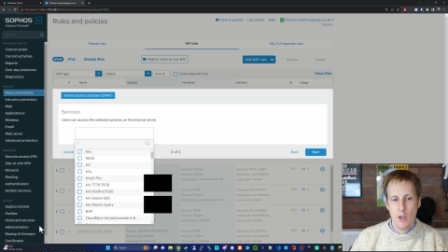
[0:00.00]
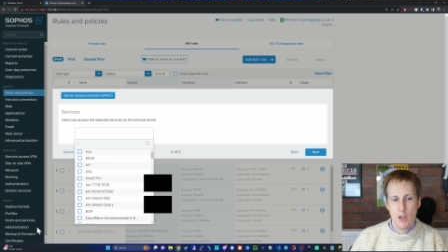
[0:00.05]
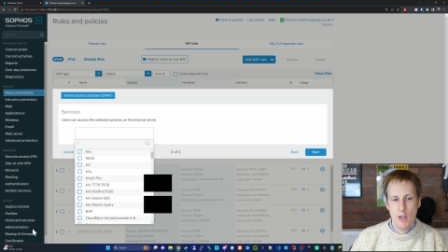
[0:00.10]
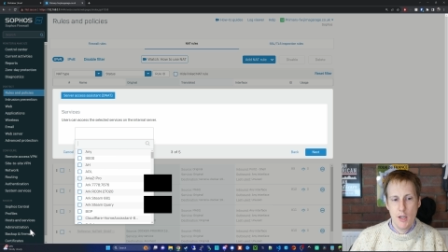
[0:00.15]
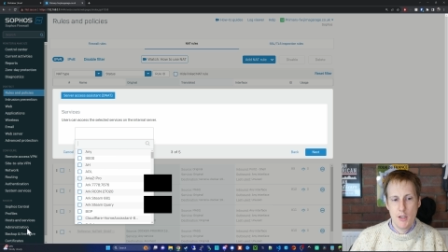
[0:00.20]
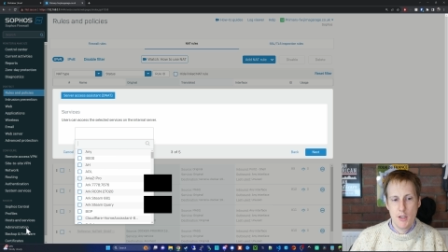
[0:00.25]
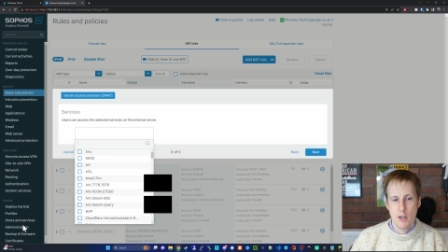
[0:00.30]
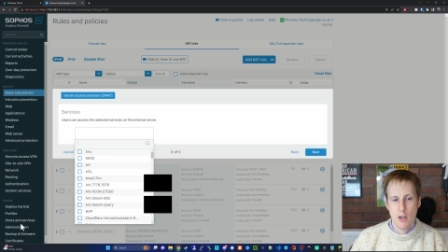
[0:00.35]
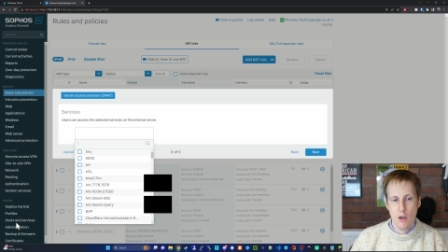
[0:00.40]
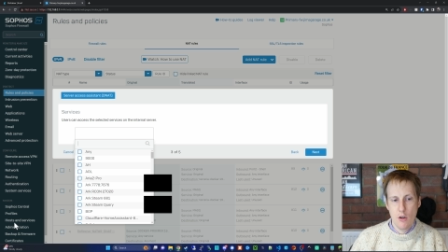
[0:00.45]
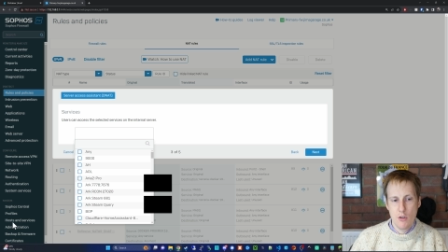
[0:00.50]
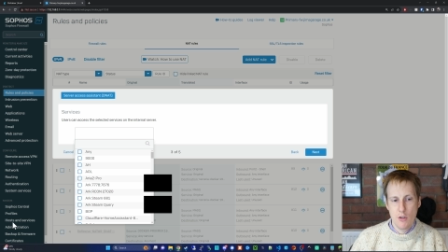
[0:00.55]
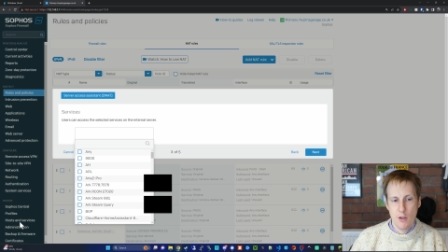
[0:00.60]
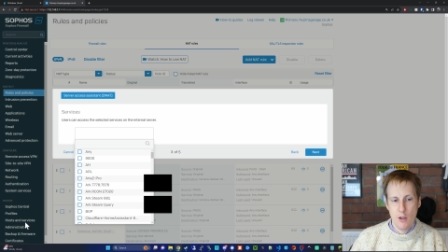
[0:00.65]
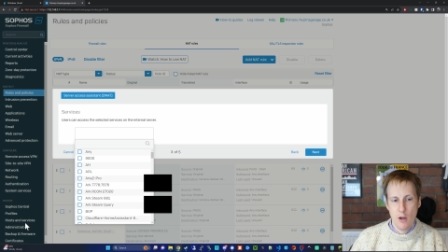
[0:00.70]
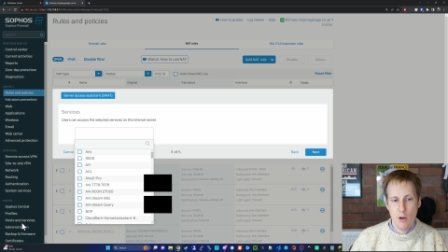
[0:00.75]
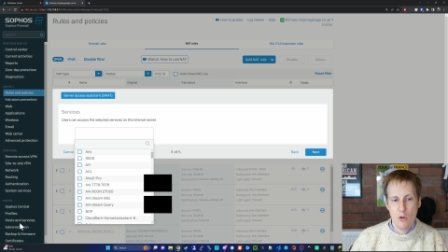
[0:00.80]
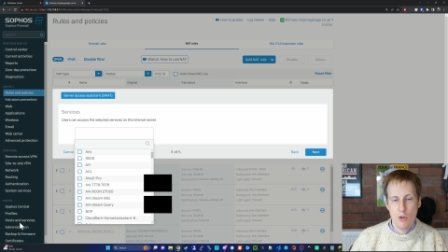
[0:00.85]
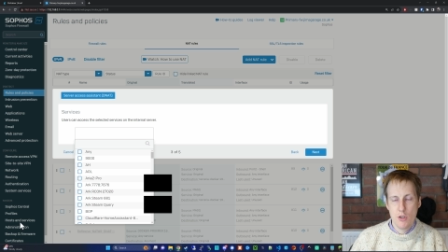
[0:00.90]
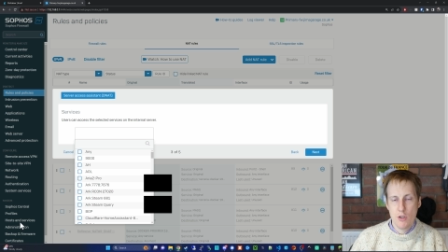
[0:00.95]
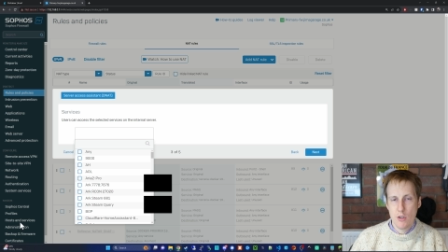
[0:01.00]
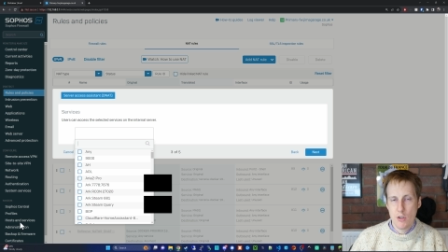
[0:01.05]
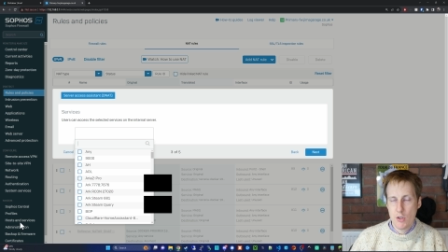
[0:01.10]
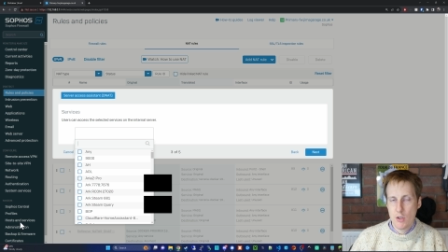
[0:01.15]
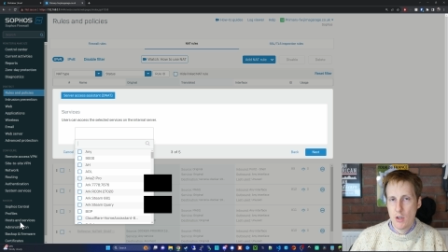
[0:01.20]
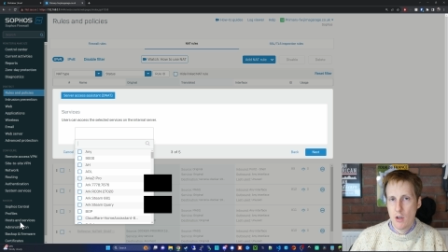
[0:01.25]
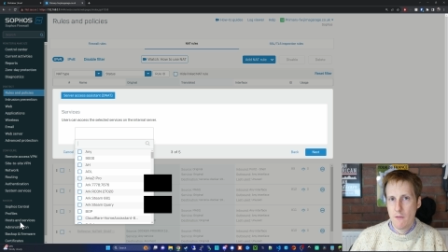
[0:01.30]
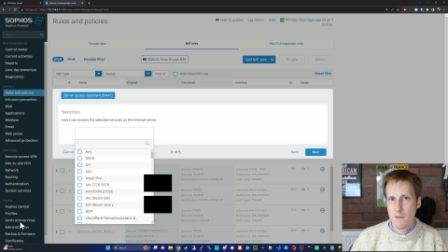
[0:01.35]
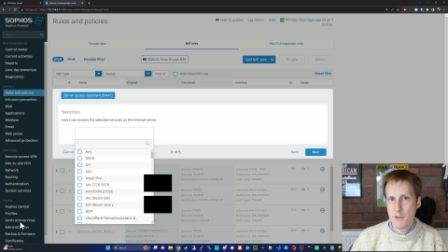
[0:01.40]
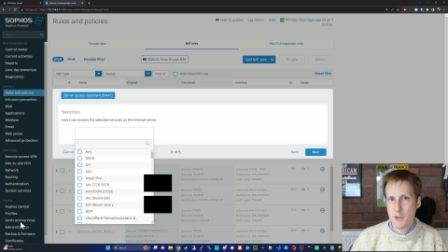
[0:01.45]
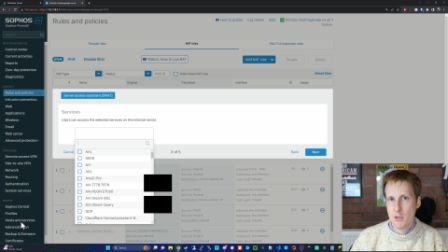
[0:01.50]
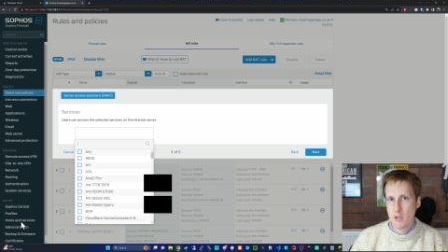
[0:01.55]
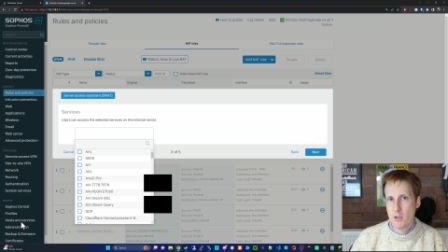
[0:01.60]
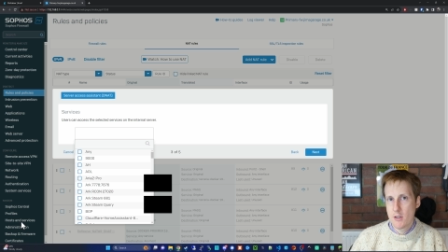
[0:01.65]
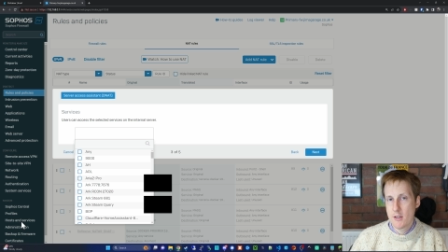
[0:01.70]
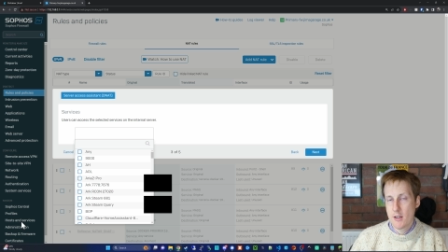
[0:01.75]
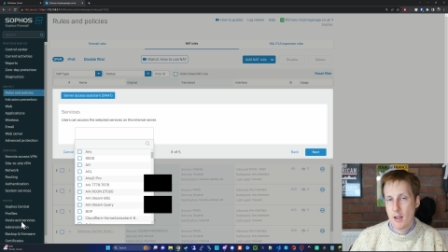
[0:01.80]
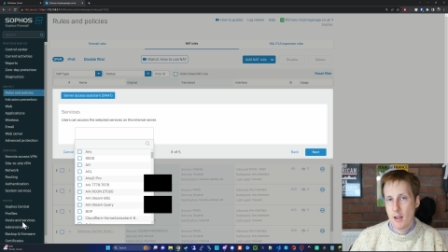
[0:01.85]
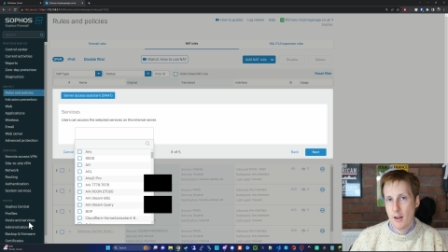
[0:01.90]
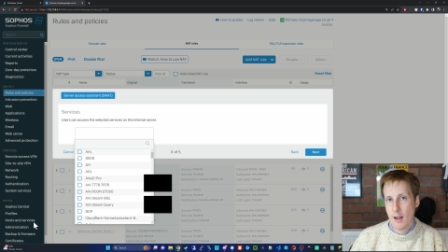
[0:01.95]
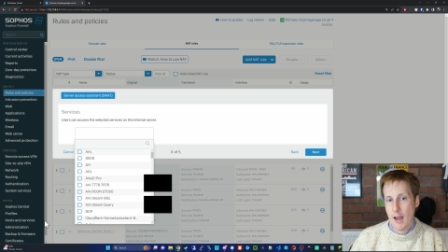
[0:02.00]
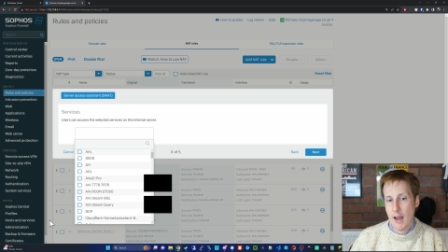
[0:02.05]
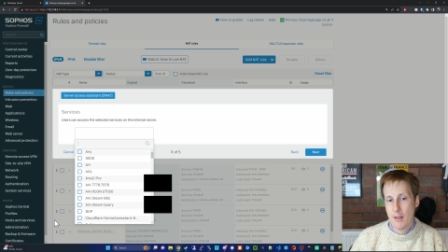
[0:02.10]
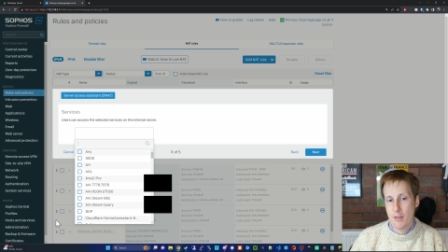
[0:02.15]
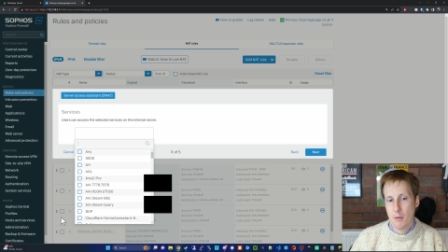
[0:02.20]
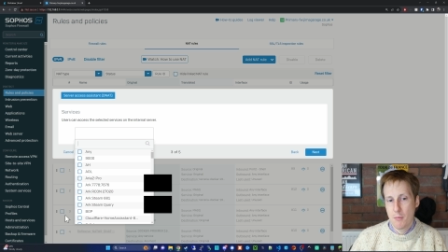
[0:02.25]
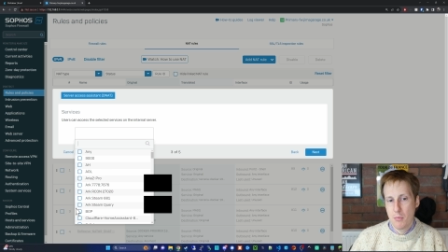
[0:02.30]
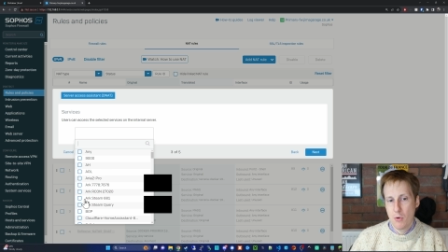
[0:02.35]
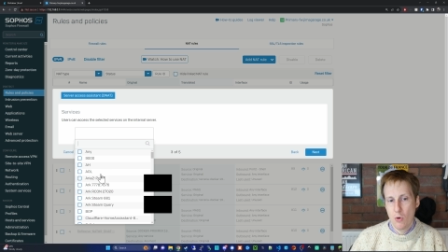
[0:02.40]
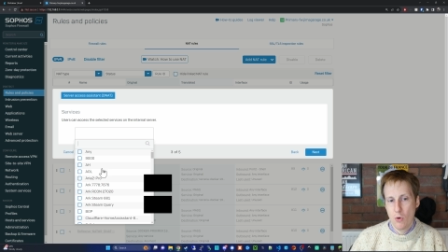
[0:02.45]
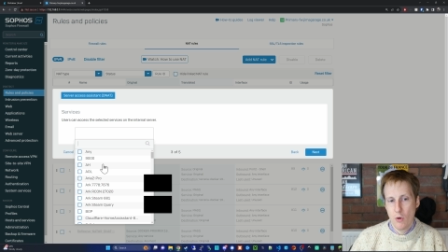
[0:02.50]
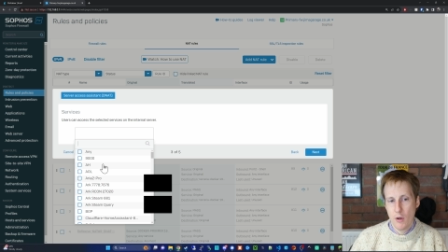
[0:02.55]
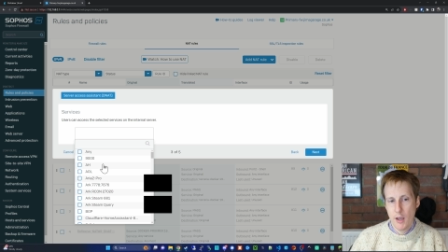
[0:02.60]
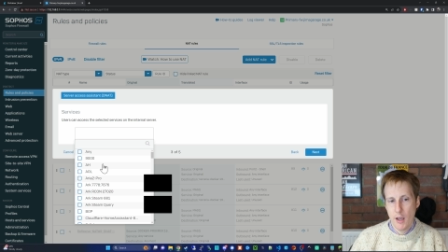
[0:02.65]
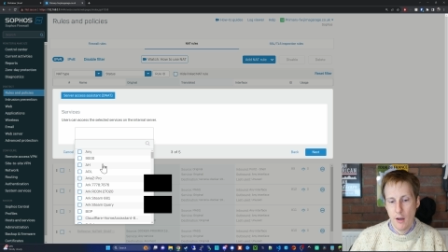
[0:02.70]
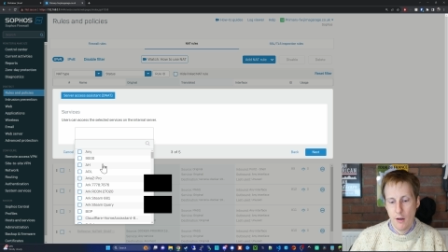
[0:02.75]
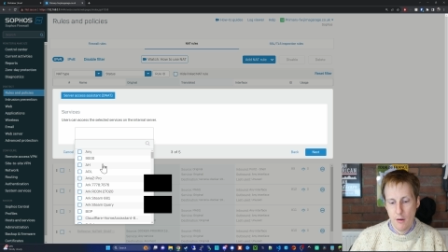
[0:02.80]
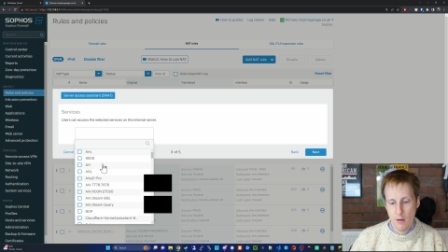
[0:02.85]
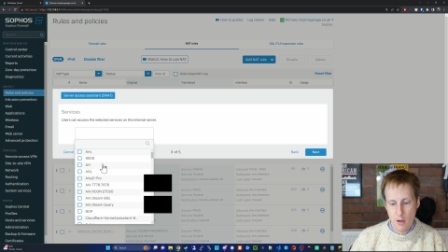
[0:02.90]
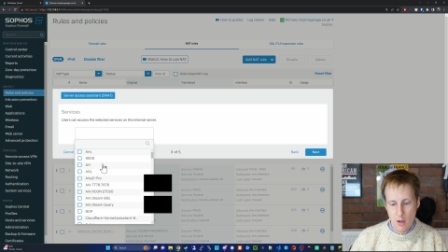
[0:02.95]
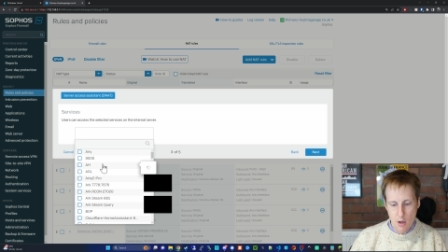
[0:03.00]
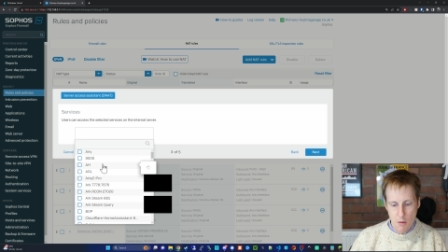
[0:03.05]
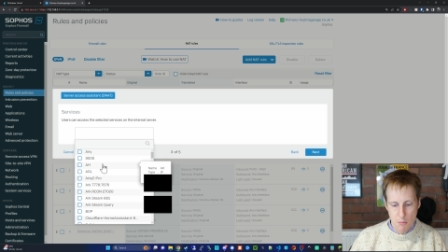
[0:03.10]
you need to go to the hosts and services and add the port in.